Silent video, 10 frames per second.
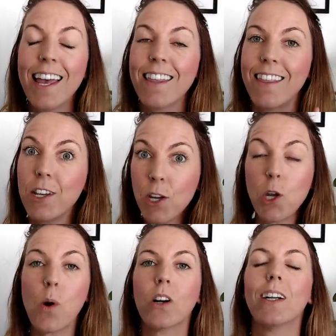then
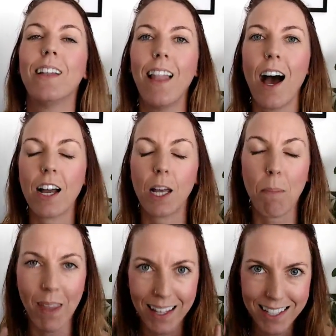you are in luck,
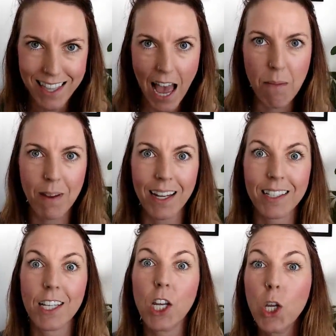because that
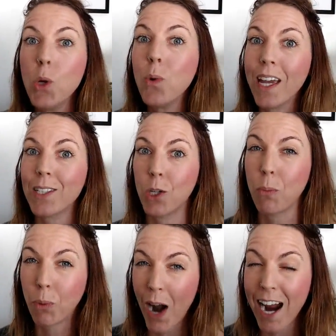means you get to
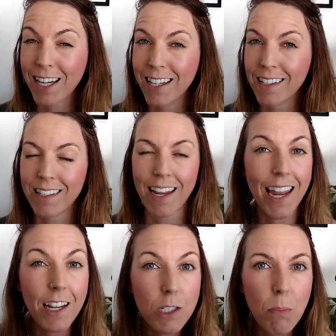practice
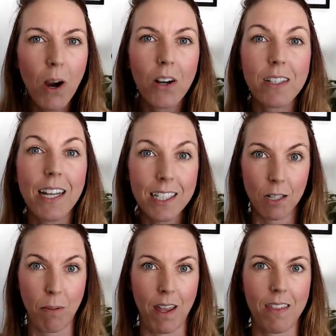and
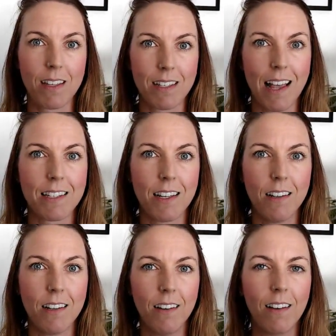participate in this lesson